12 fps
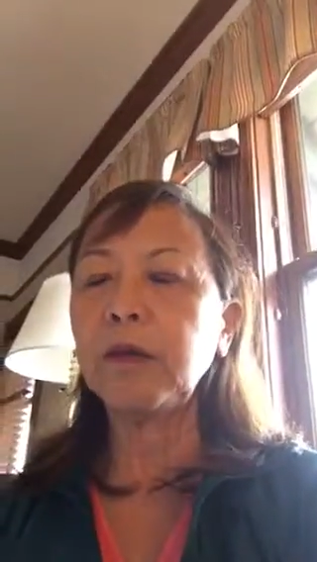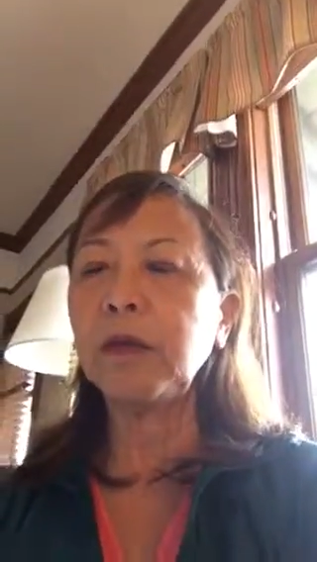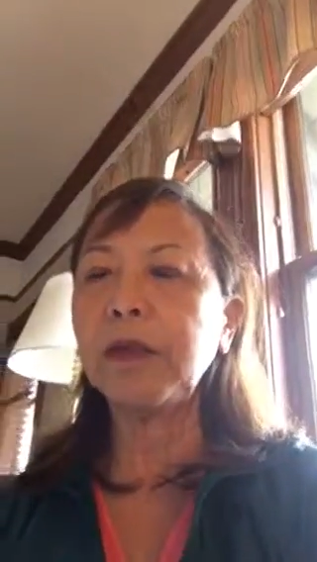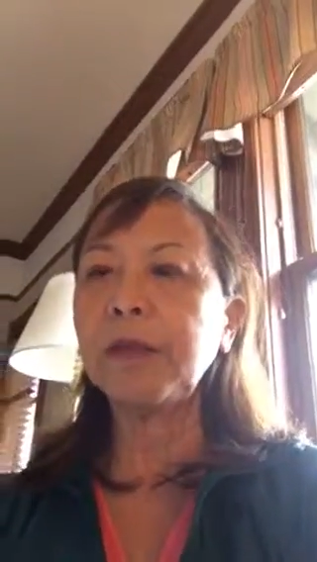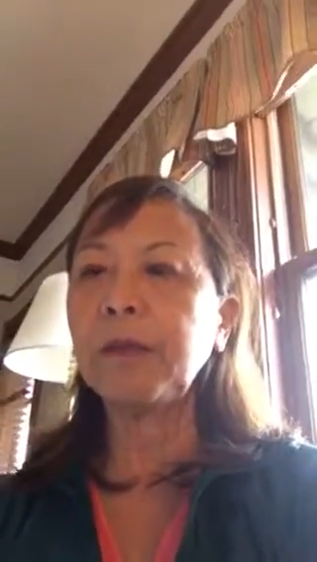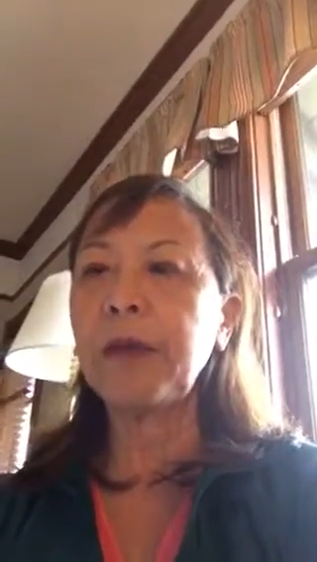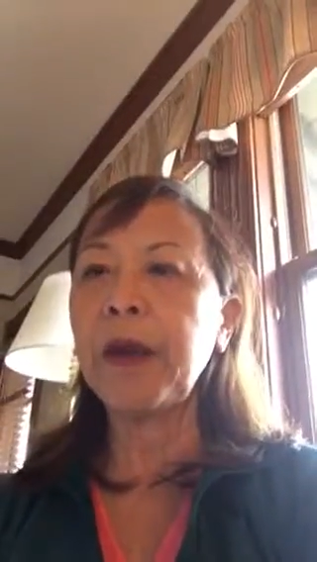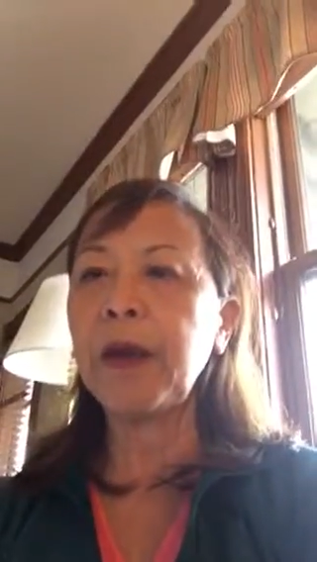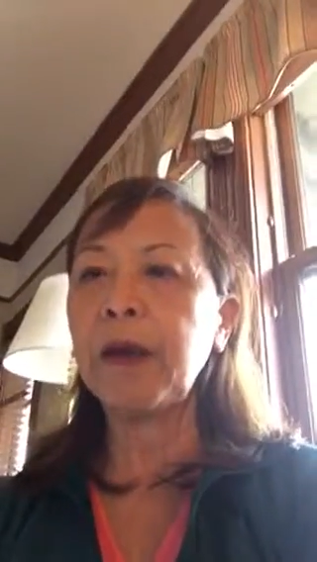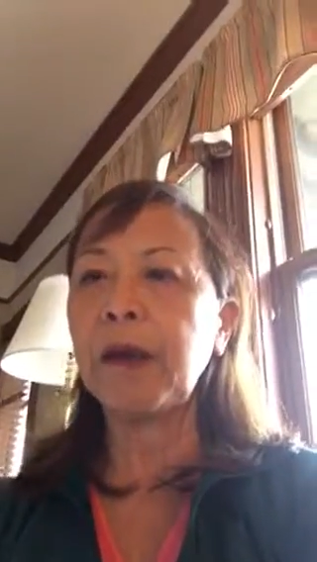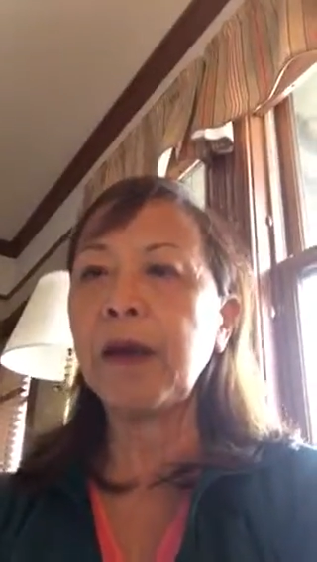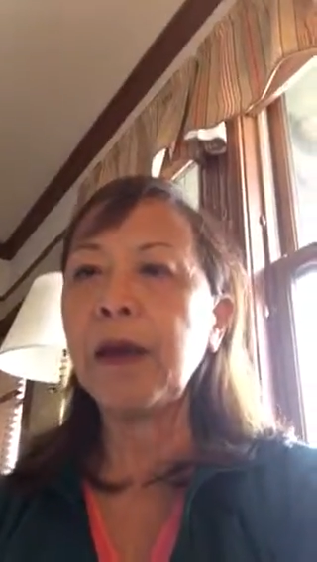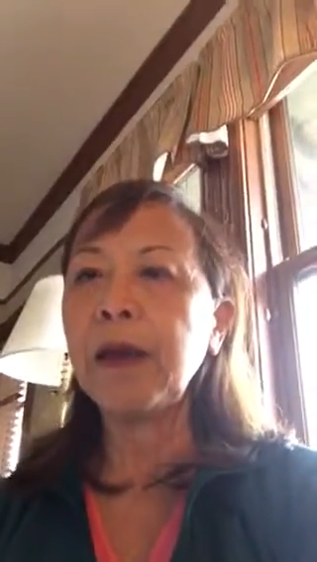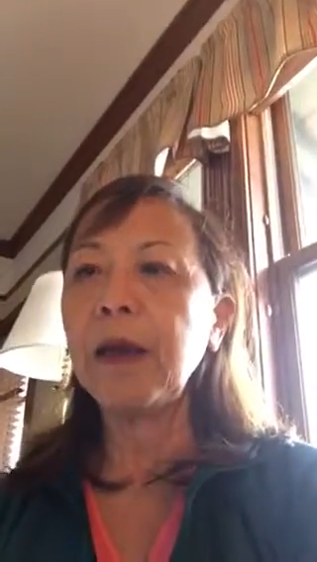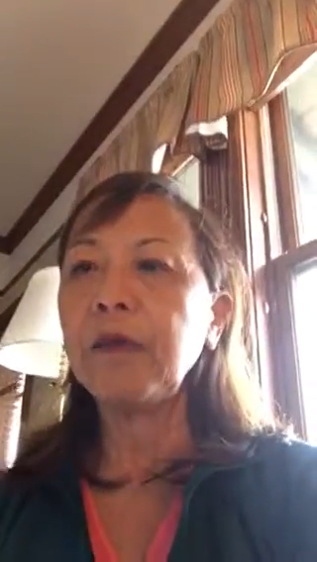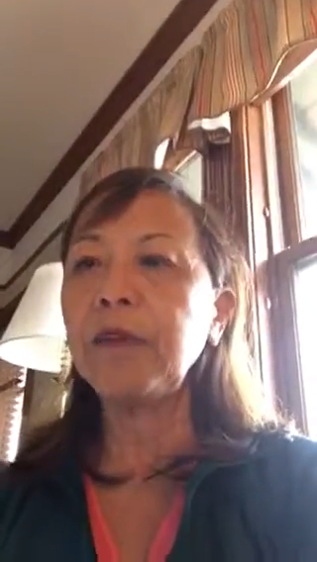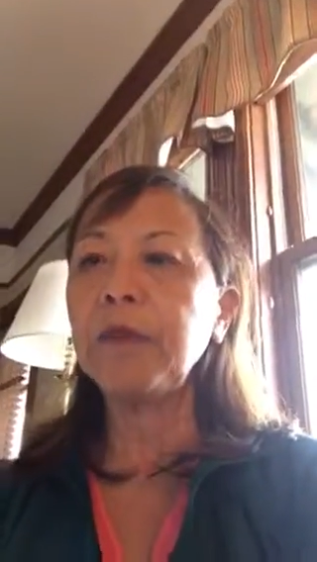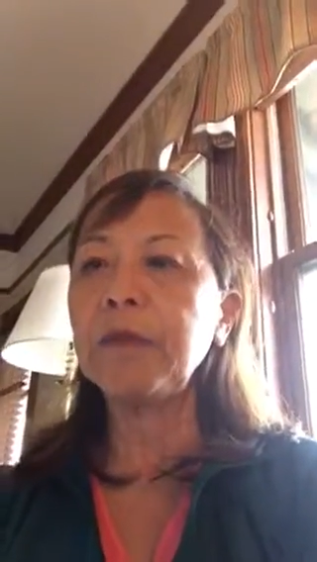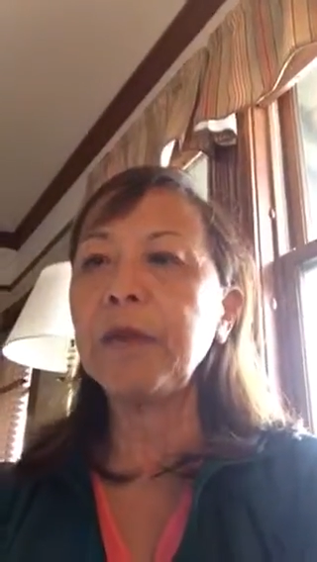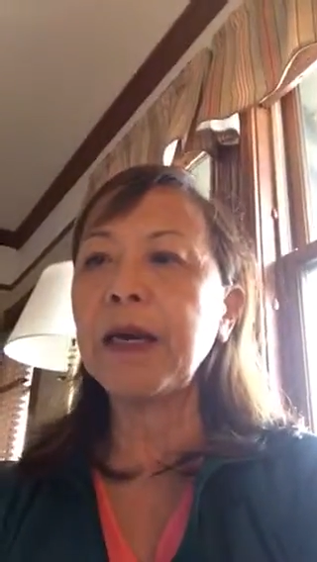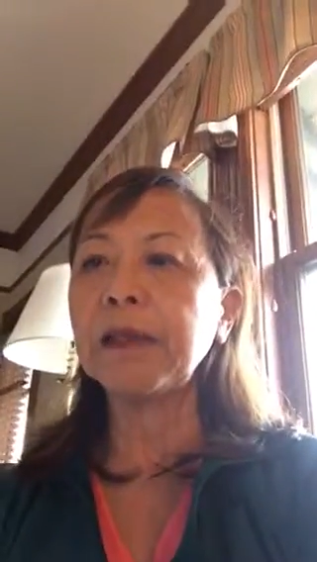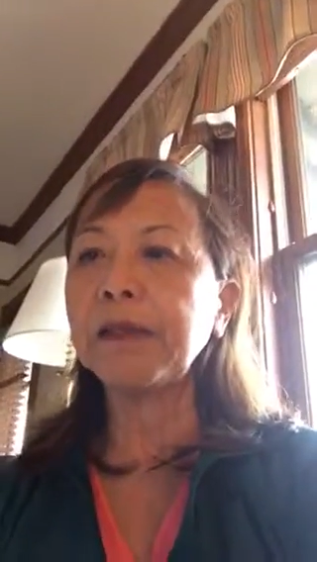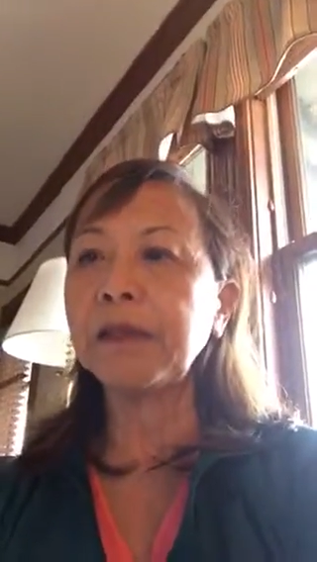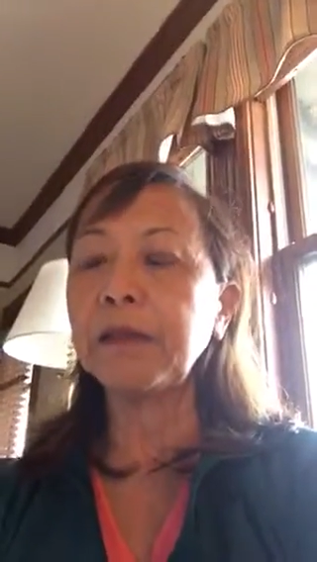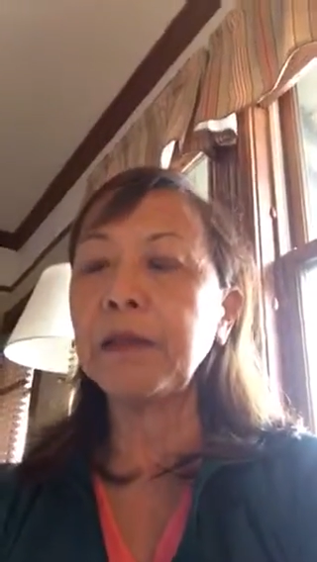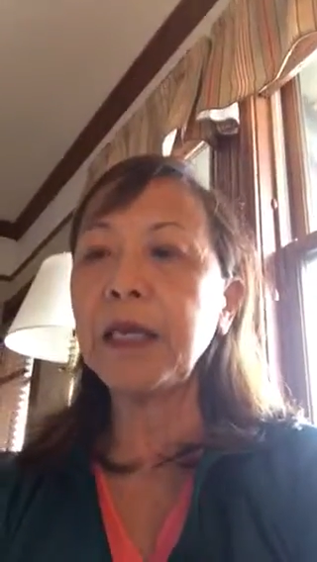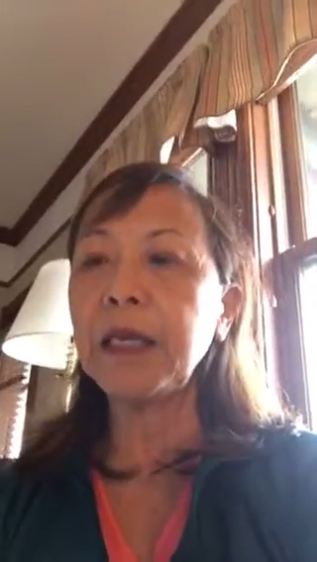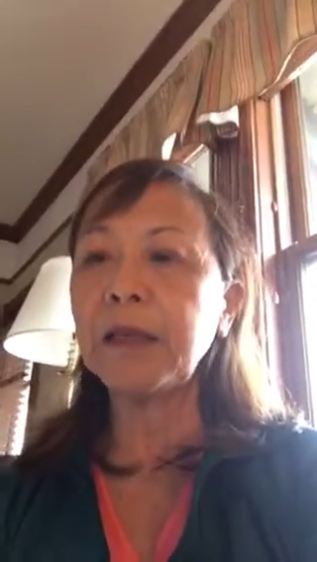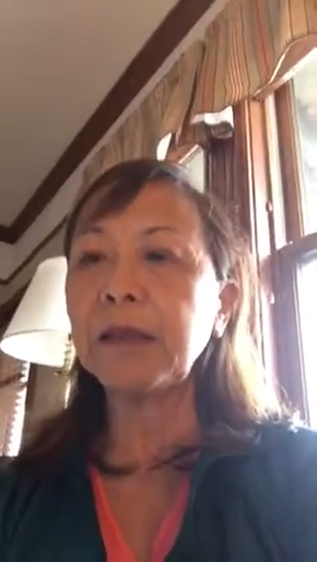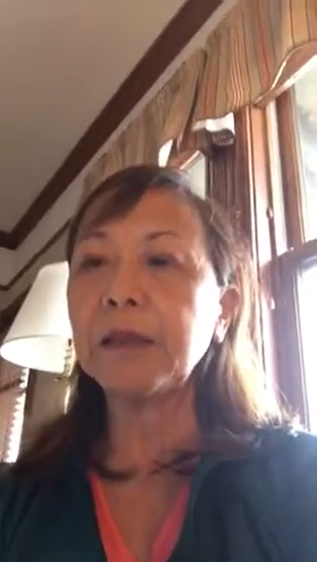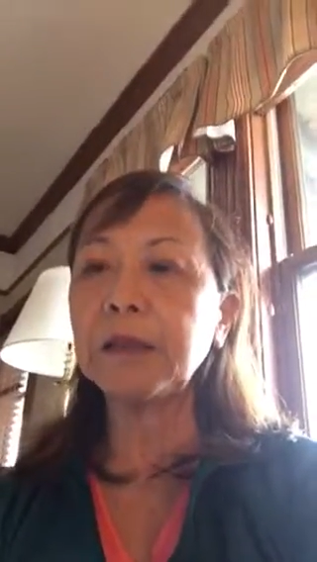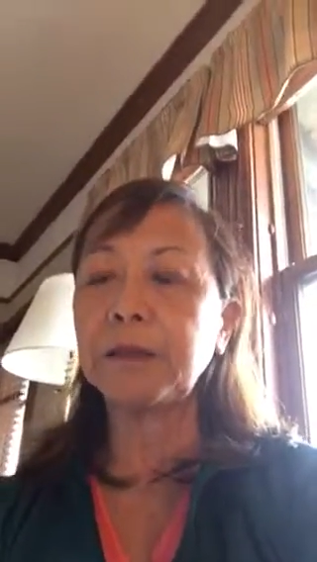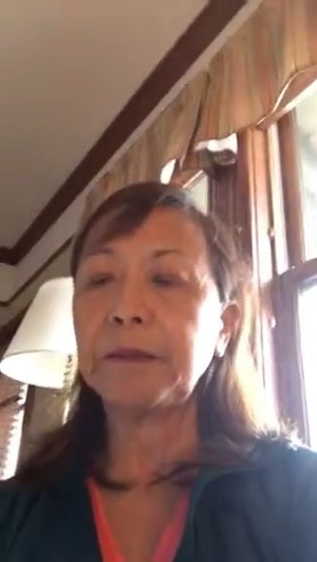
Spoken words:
with the bear having met the need.